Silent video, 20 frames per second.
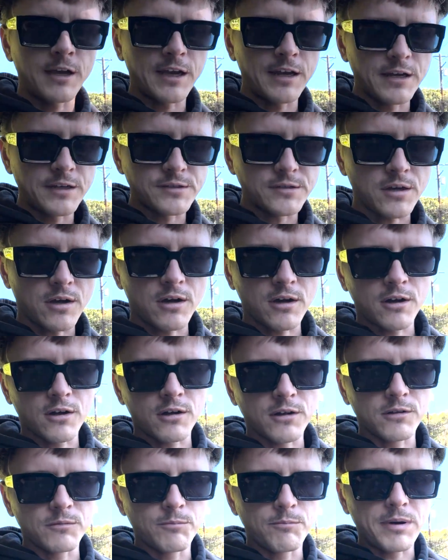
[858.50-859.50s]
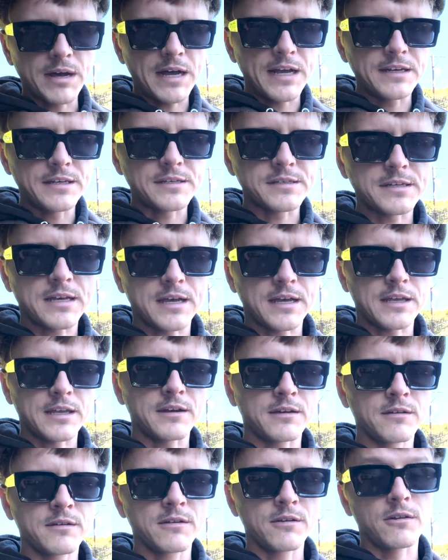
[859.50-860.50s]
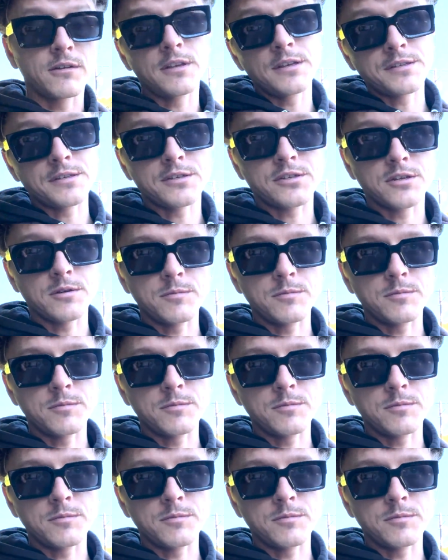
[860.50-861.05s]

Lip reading: and it's all by design, or at least it should